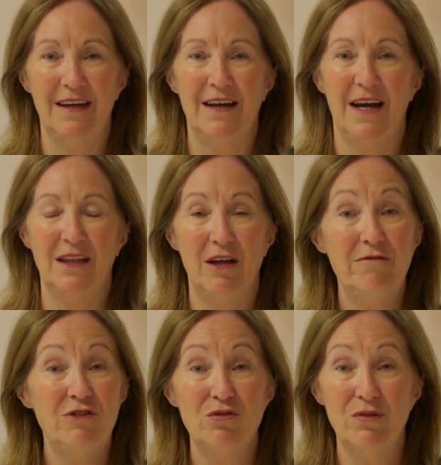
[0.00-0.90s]
God
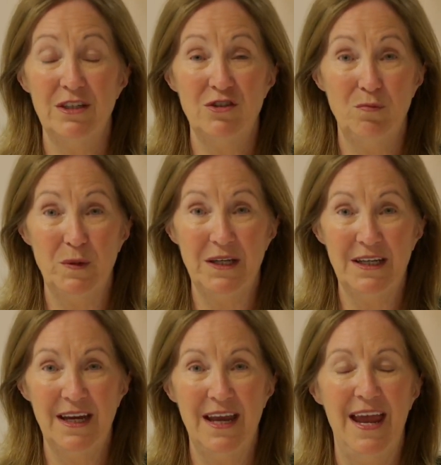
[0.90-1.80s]
loved you into
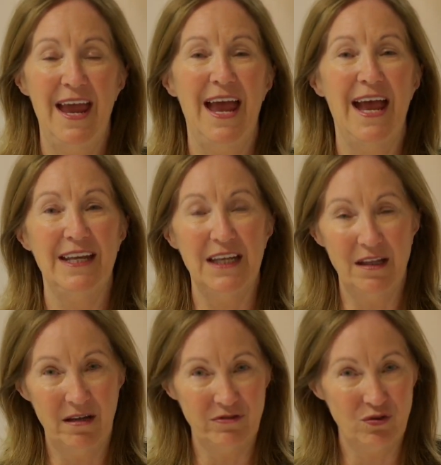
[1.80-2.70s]
being, and He
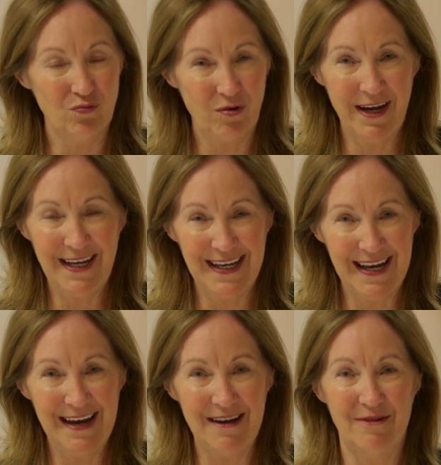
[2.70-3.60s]
loves you right
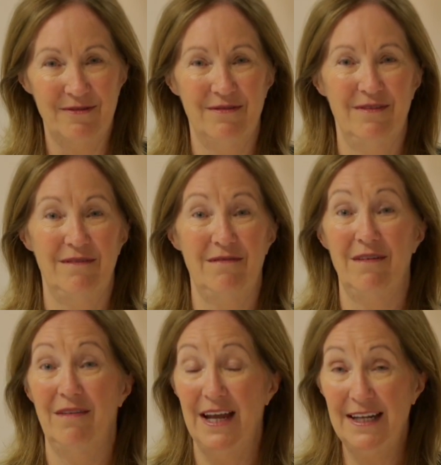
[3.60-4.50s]
now.
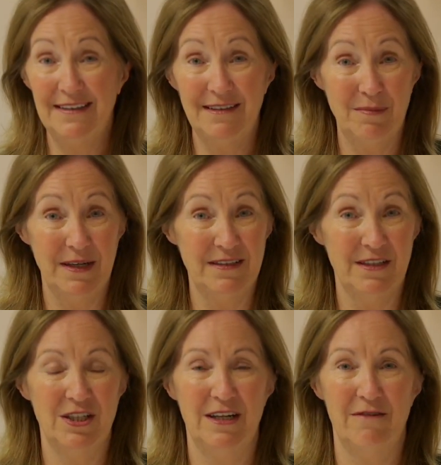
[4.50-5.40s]
And that is the
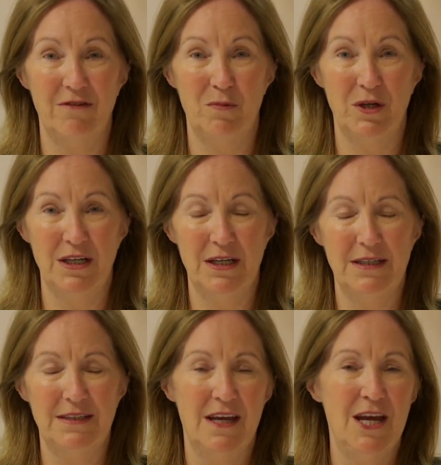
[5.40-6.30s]
message that everybody
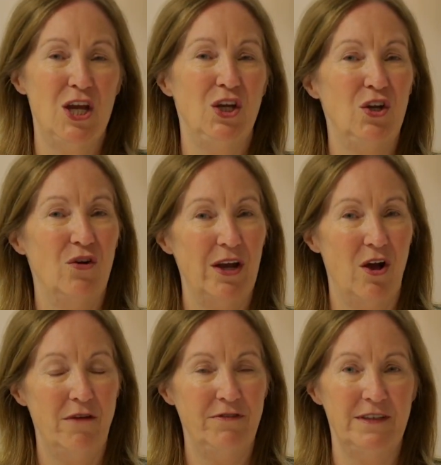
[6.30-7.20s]
needs. You know, I
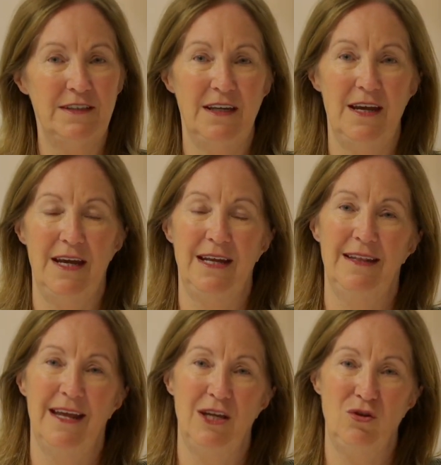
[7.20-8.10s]
often say
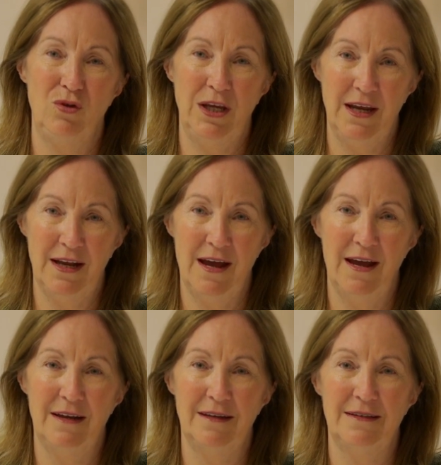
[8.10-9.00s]
that you
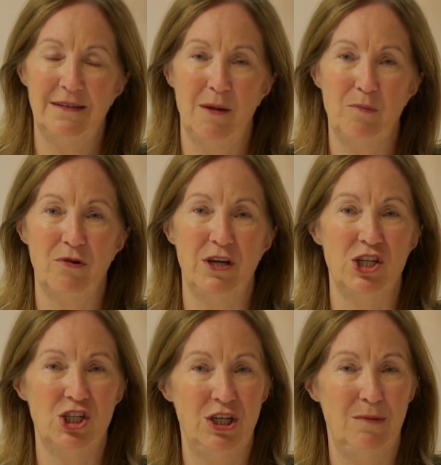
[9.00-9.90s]
cannot separate
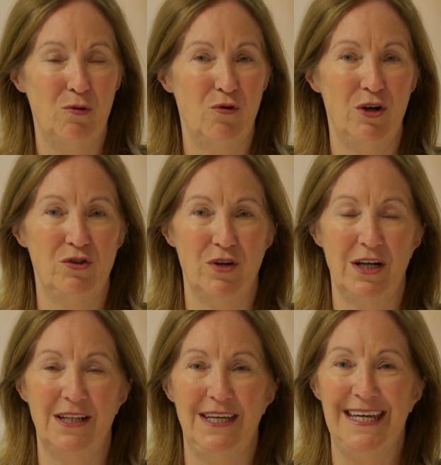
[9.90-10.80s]
sheep who are
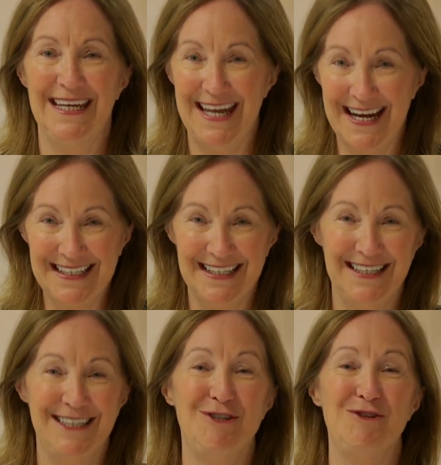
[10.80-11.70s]
directly
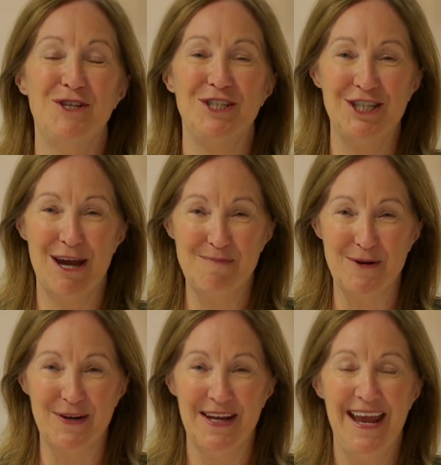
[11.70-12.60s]
connected to the
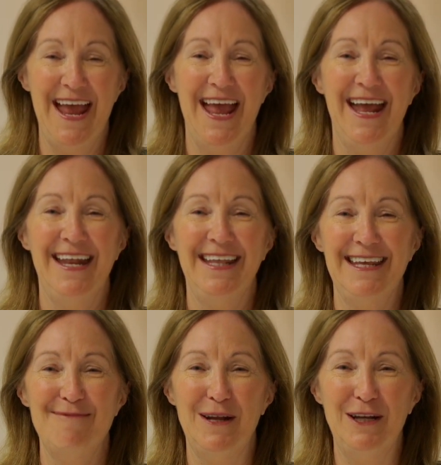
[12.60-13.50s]
shepherd. And I
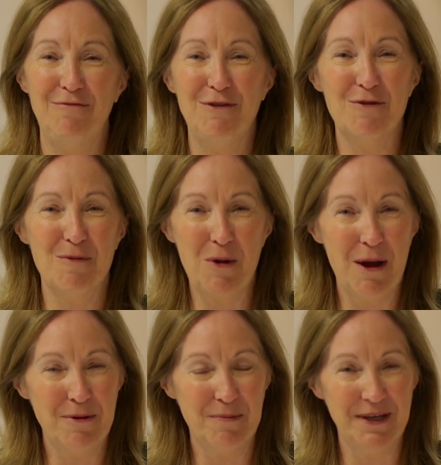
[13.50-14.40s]
think many of you are
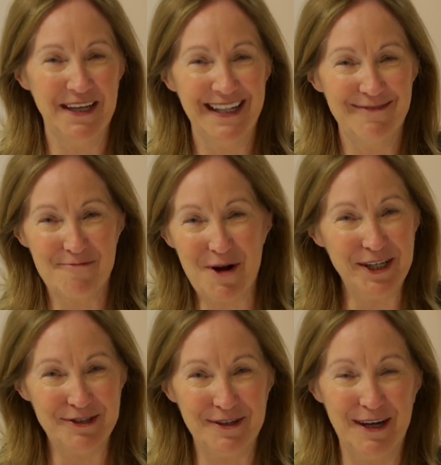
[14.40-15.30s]
probably
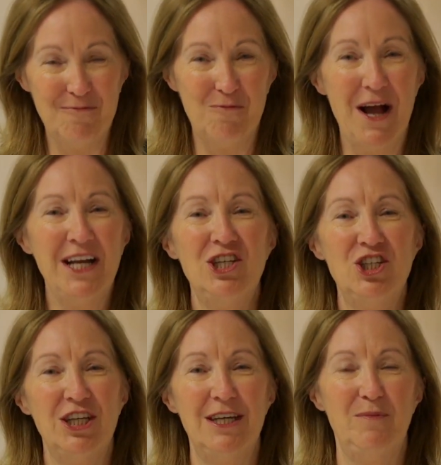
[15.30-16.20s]
wondering, why does
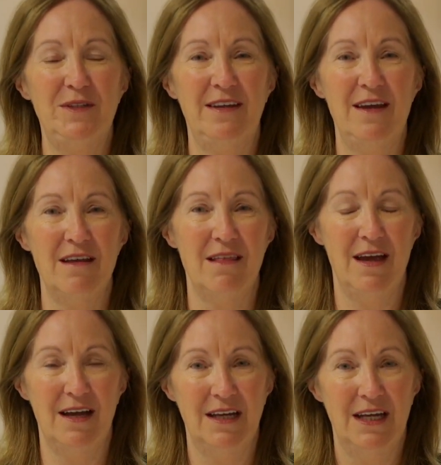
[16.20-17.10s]
she keep saying
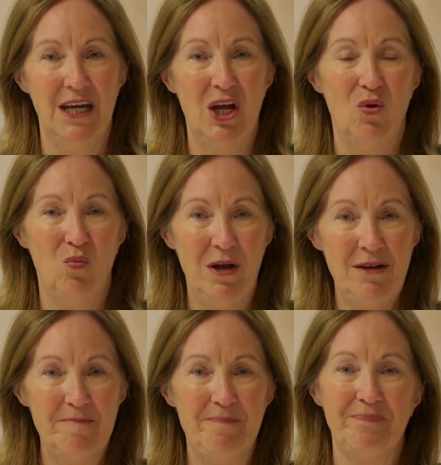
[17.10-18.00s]
that?
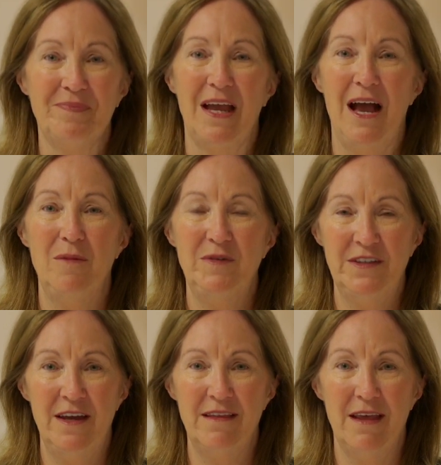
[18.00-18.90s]
Well, I'm
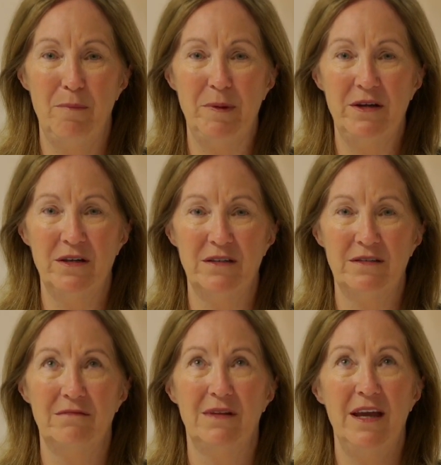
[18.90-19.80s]
saying that because,
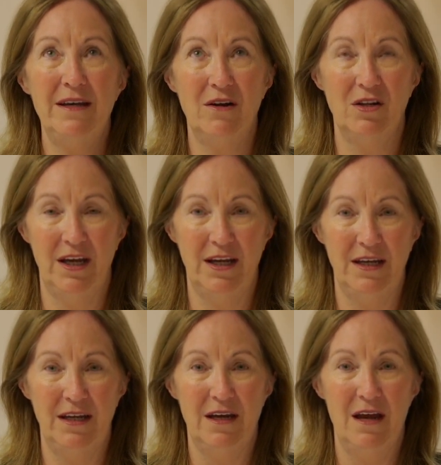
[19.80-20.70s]
like Our
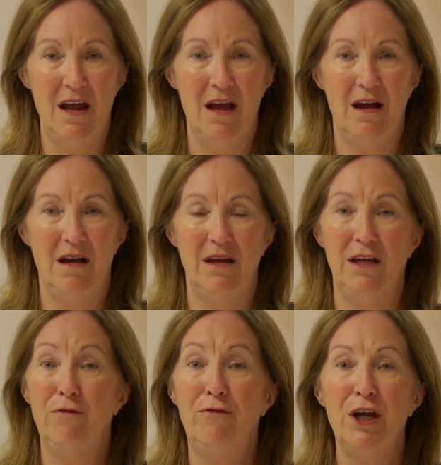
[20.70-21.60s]
Lady,
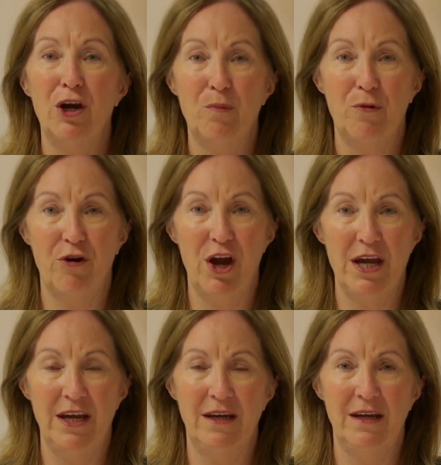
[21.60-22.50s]
if we are
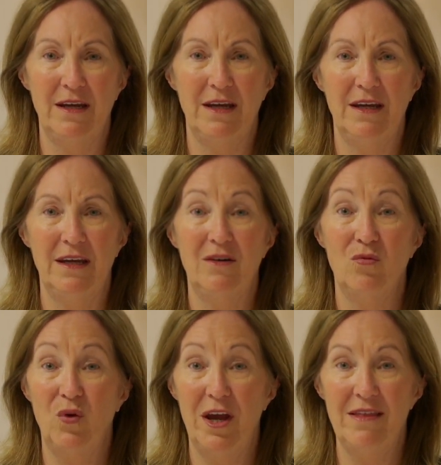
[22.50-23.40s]
praying in a
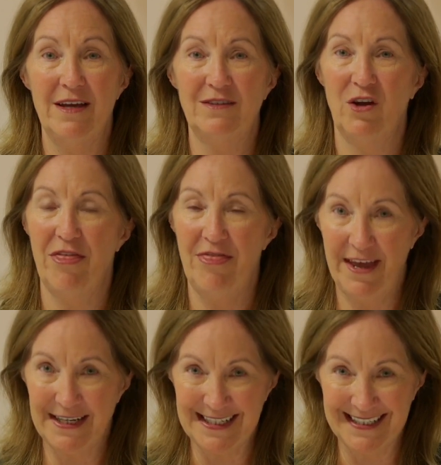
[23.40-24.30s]
way that's
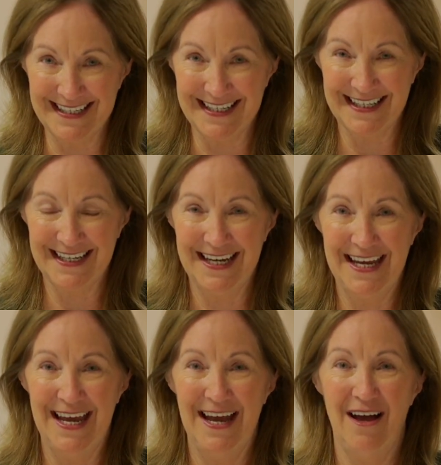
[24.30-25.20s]
authentic
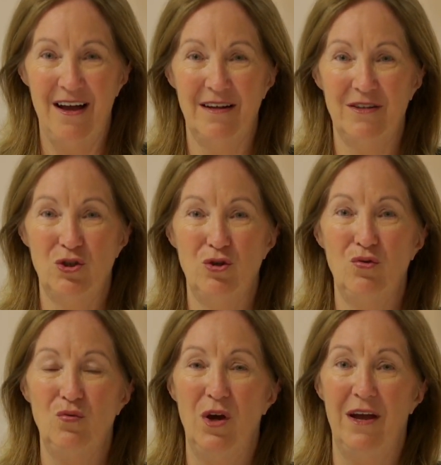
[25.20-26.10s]

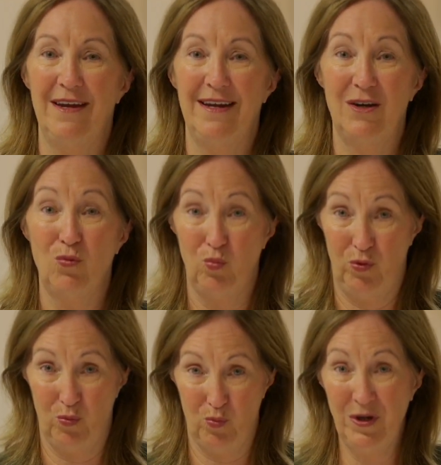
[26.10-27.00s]
to
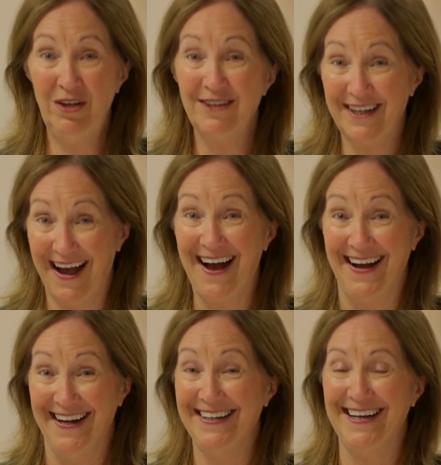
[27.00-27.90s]
the real
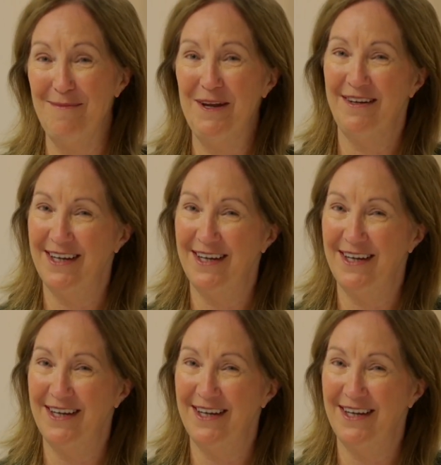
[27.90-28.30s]
God, I mean,